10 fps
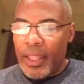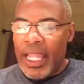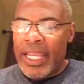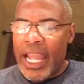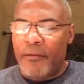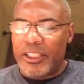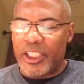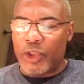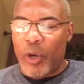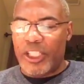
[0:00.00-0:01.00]
and every
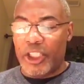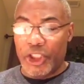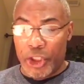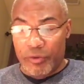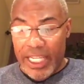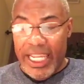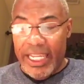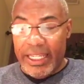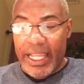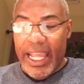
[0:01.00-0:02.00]
situation is
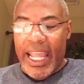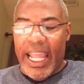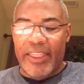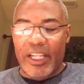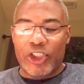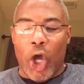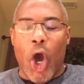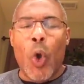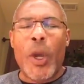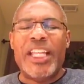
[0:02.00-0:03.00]
unique. And there's
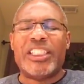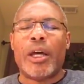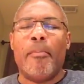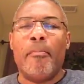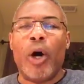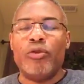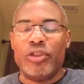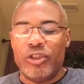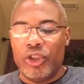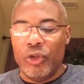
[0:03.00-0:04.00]
always a
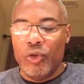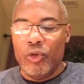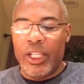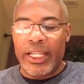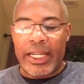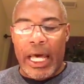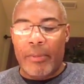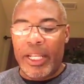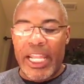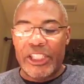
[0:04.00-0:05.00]
multitude and
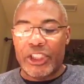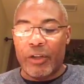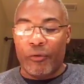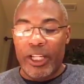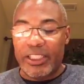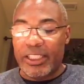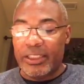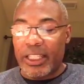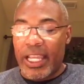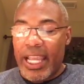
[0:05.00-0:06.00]
combination of
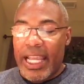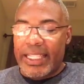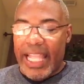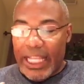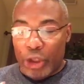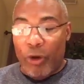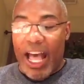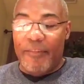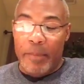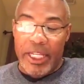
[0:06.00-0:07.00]
reasons that
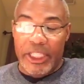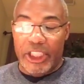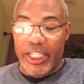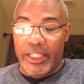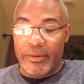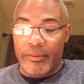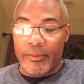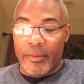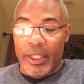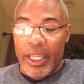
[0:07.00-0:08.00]
drive men to cheat.
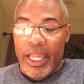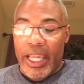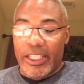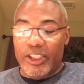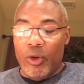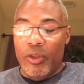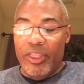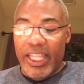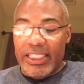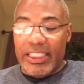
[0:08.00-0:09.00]
And so
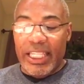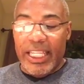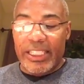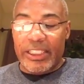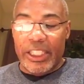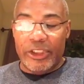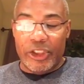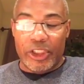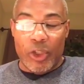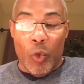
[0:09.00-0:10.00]
this list is
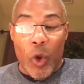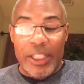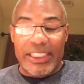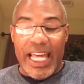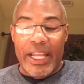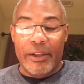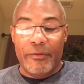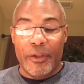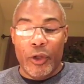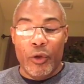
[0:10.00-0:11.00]
just a one-sided
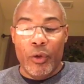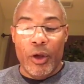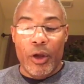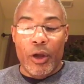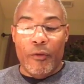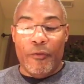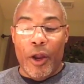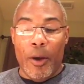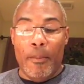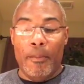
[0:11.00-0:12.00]
view
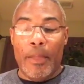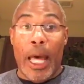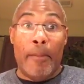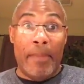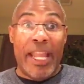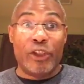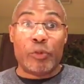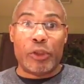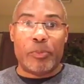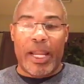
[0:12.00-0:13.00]
from a male's
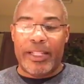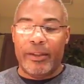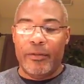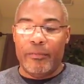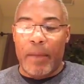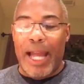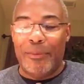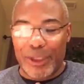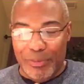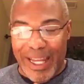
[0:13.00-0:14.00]
perspective, my
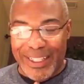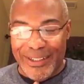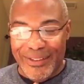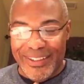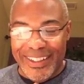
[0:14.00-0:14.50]
perspective,